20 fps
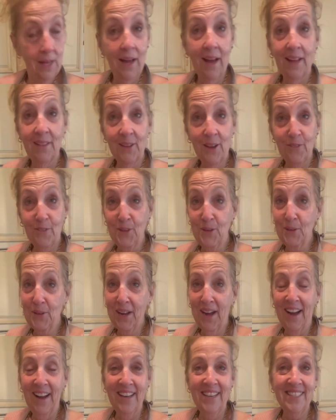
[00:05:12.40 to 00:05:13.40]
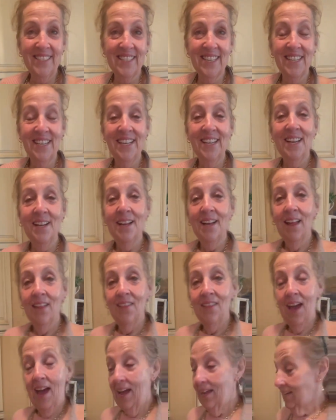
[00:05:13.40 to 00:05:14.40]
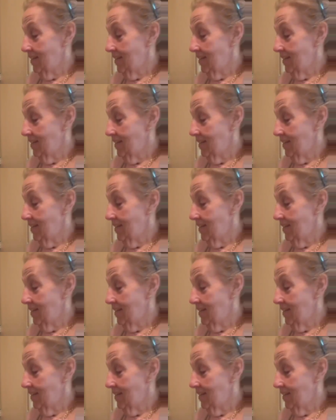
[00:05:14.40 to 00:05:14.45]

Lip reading: Love you guys. That